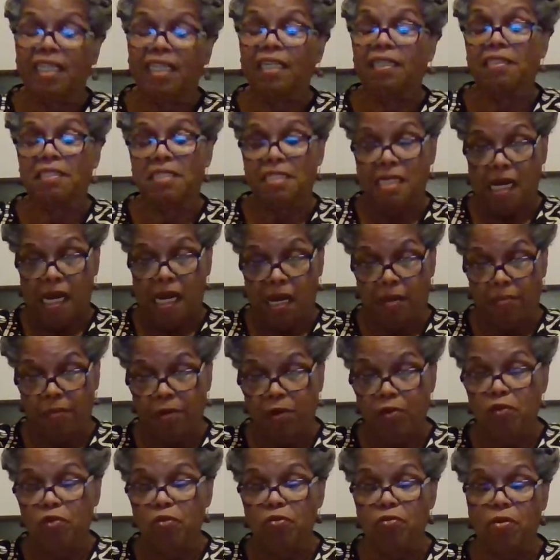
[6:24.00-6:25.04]
It is time
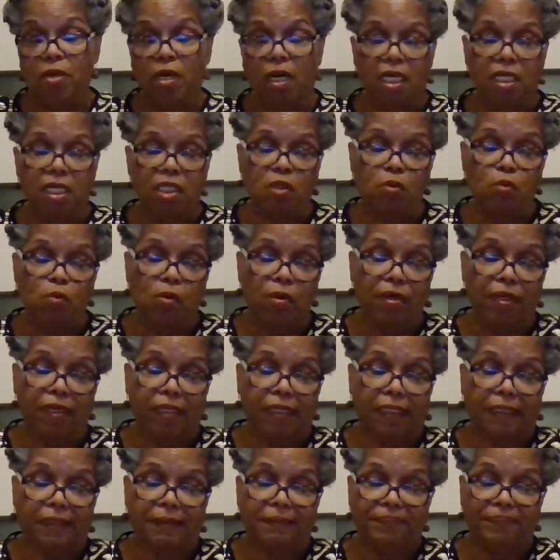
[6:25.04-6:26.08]
to do God's work.